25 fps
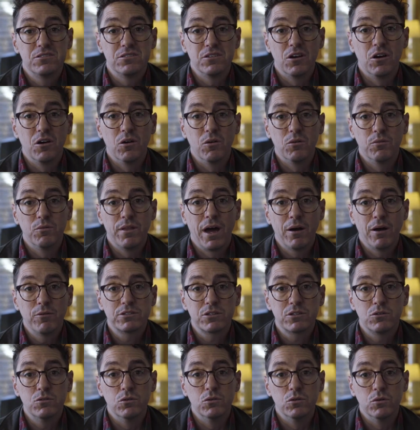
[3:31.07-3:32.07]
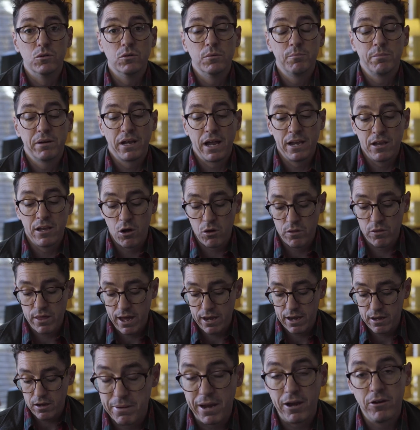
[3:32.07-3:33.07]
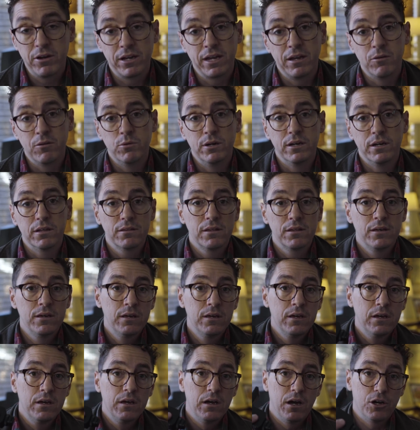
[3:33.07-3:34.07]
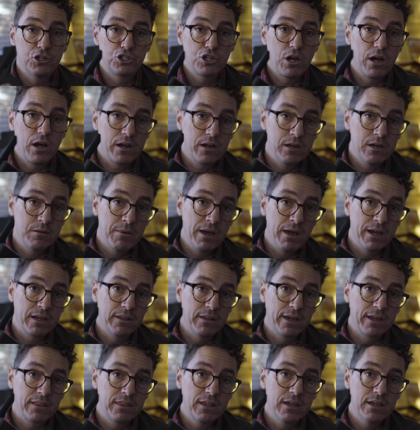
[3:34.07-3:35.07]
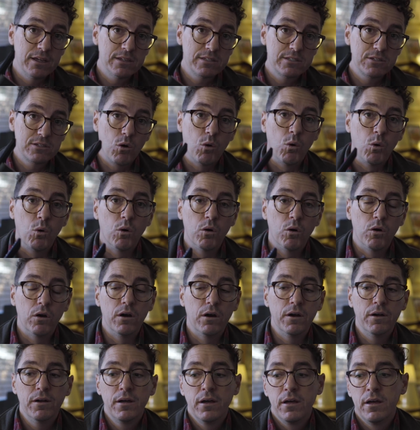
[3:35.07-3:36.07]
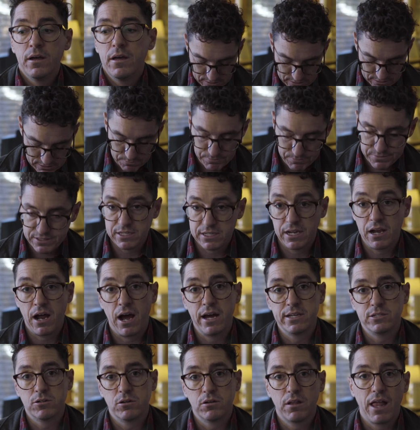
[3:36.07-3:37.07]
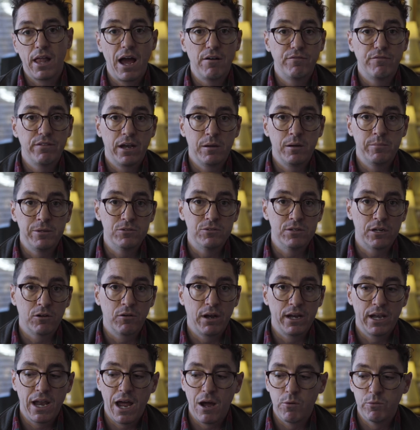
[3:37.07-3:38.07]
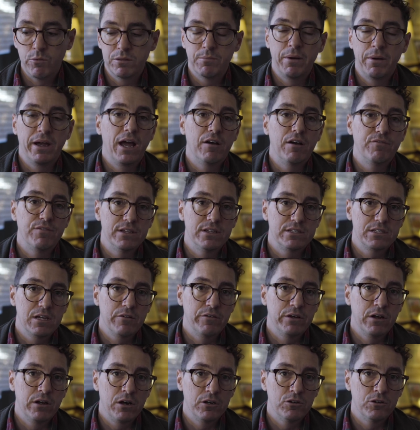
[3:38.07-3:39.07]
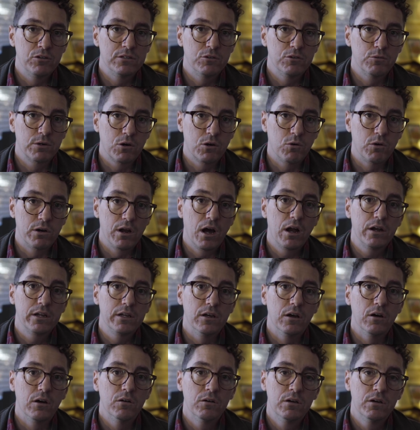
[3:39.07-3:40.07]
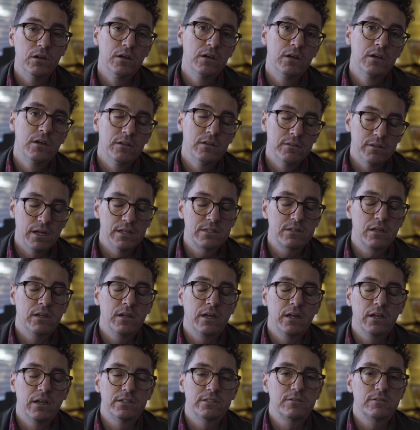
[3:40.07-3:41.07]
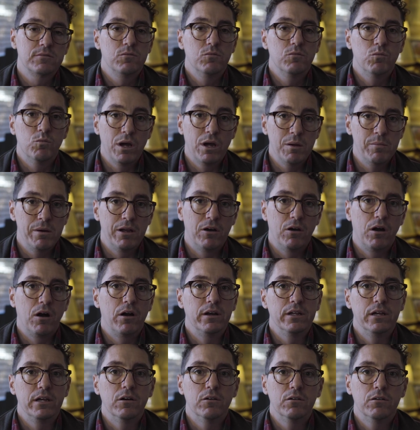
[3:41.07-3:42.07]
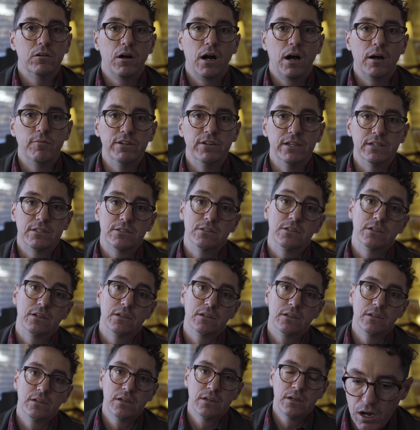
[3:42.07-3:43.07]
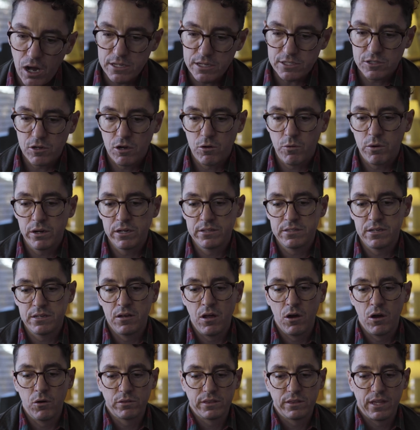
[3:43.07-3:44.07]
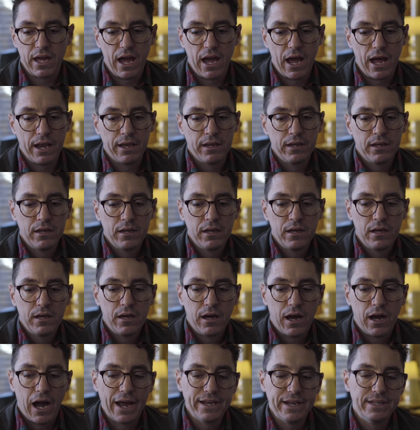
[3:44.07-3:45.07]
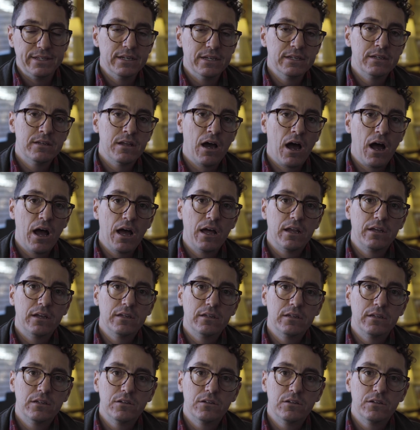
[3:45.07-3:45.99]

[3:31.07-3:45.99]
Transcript: So that was cool. But I know that pairing it with a shotgun mic like this or this Sennheiser lav that I'm using right now with my FS700 to record audio, that's going to get us way better audio, obviously. Also, I wanted to note that I did not